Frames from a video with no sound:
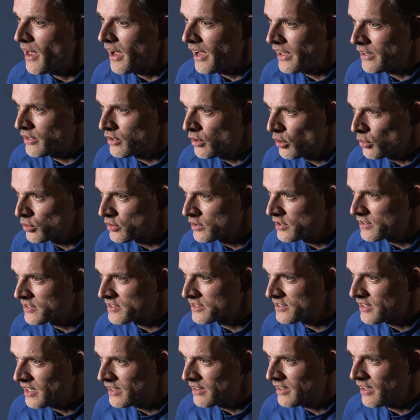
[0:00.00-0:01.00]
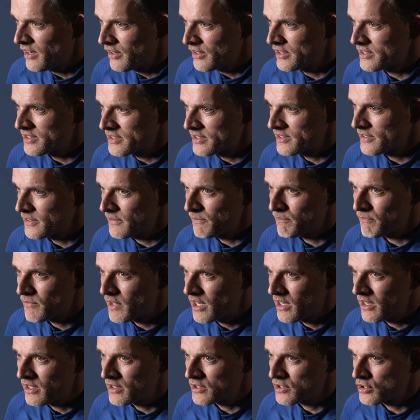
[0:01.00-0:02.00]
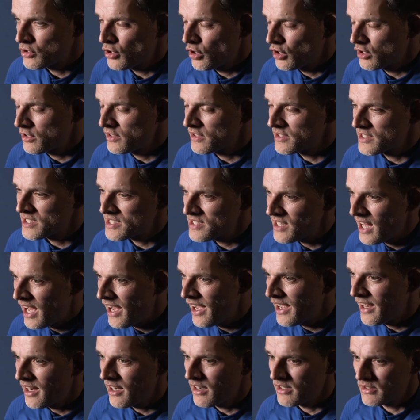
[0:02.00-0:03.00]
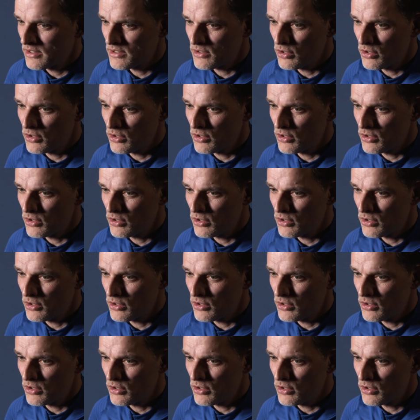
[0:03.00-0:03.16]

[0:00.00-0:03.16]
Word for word: I noticed that there is a certain style,